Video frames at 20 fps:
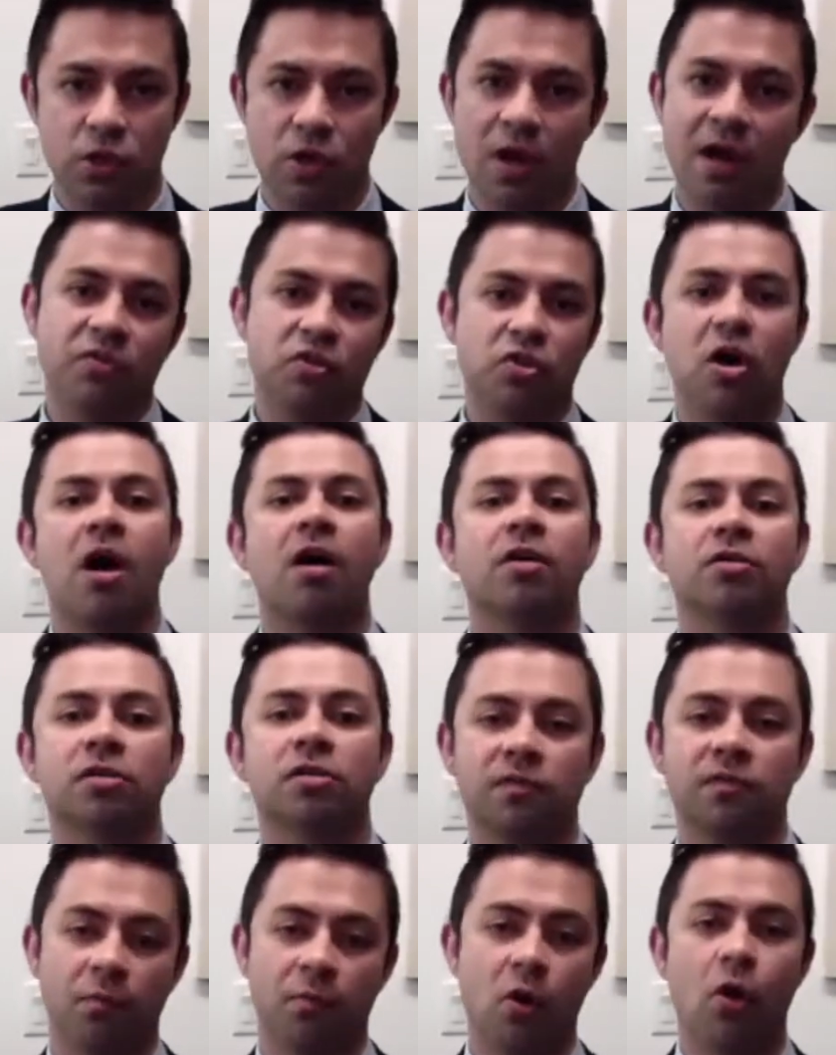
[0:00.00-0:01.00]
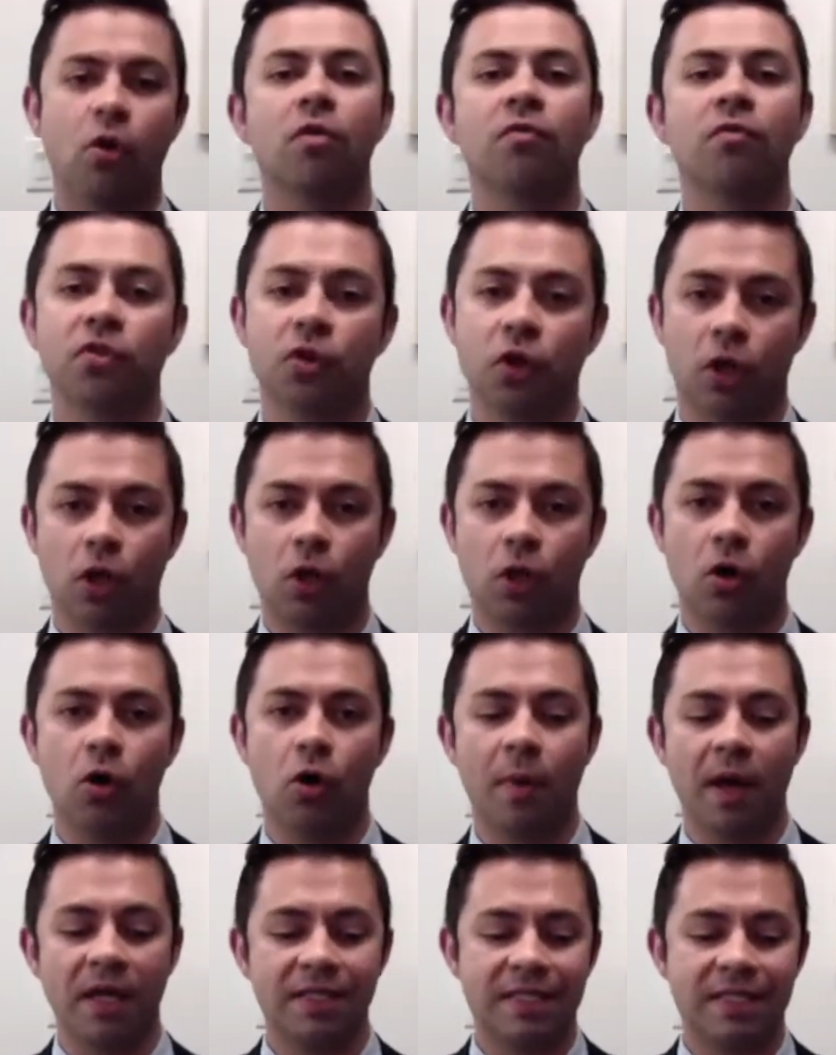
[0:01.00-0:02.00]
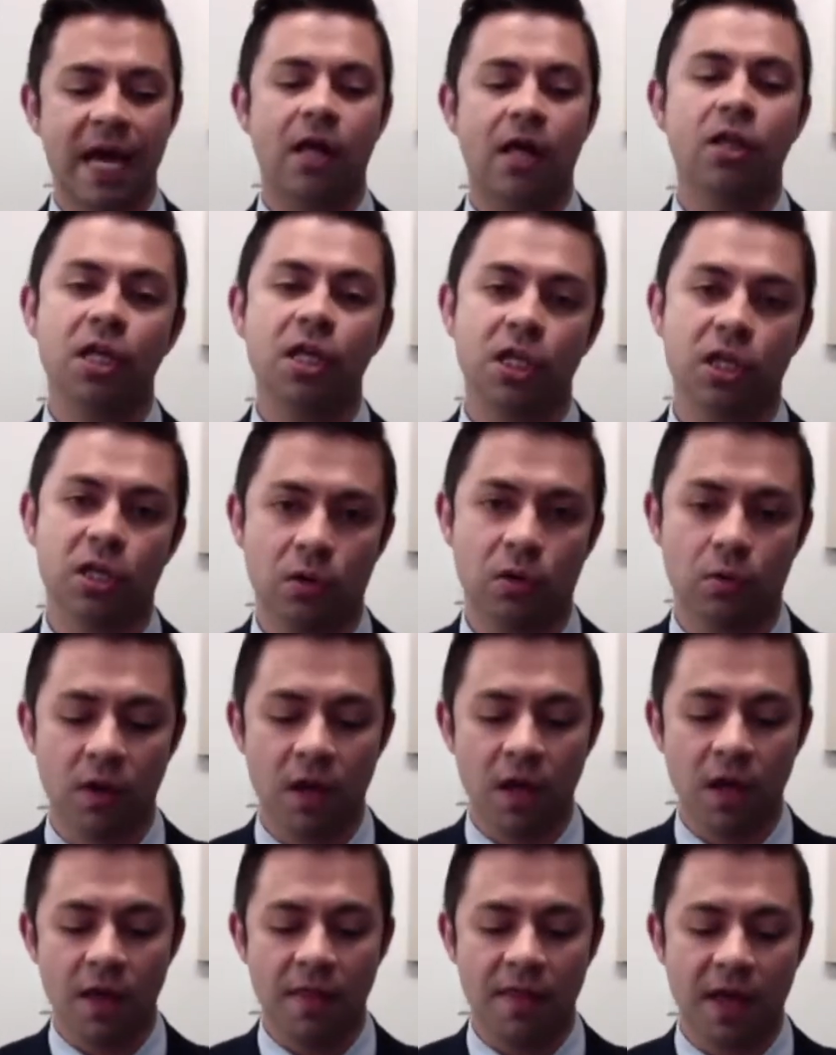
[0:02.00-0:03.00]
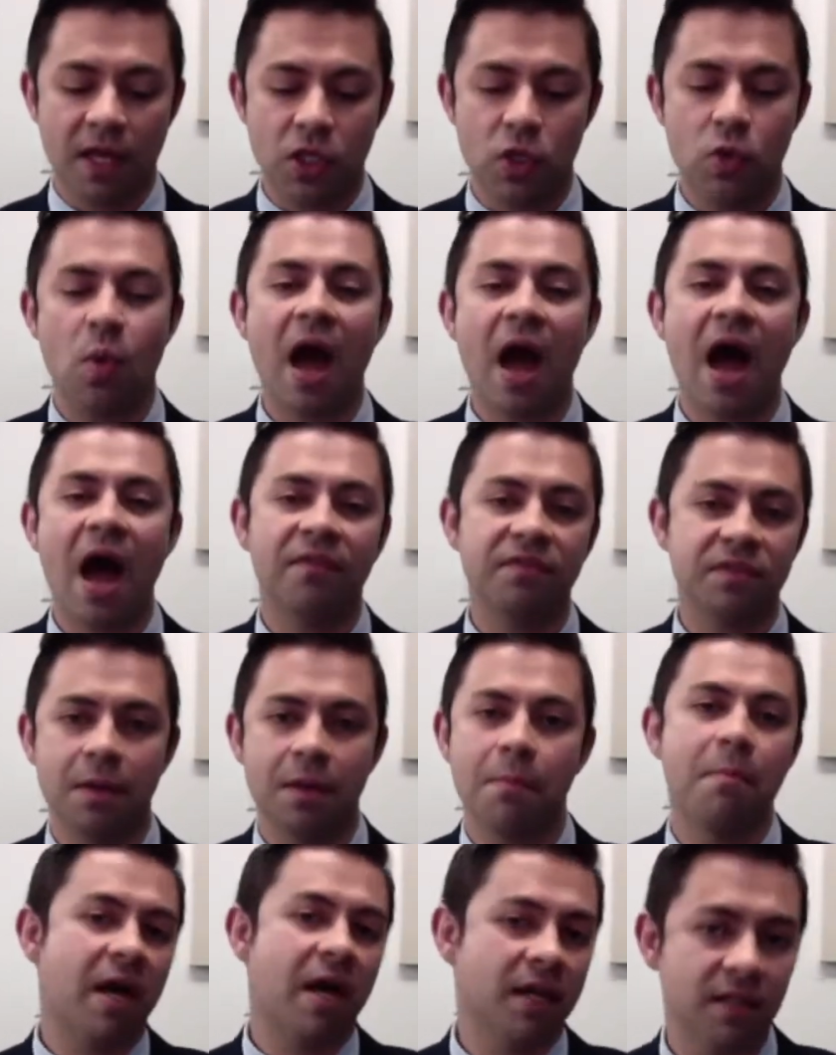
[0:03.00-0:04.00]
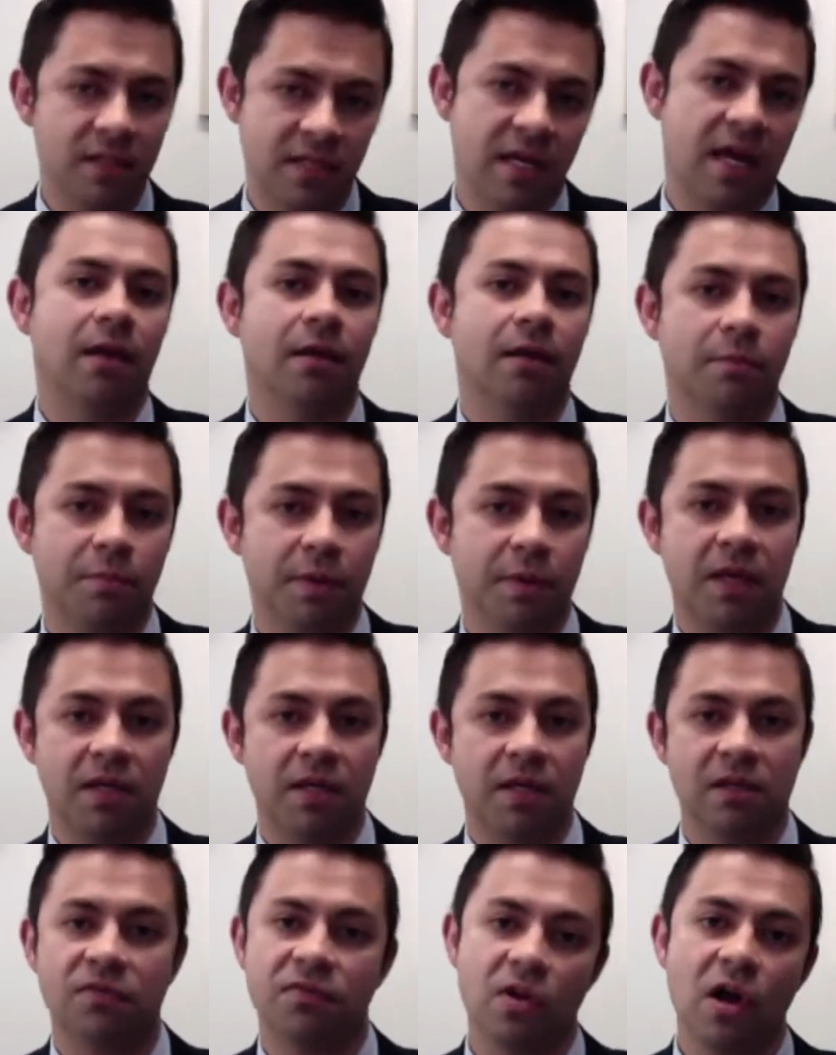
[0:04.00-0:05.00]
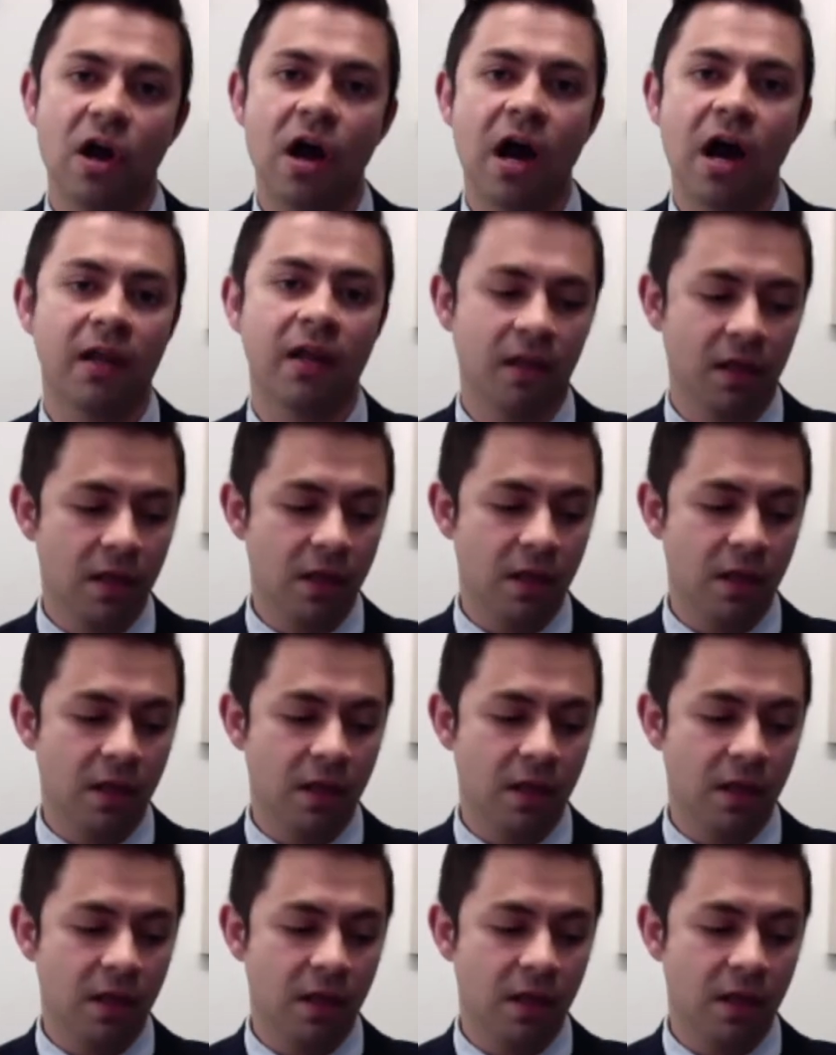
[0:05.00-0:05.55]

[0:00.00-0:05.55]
You have doctors from all over the globe telling you that you have to meditate, because if not,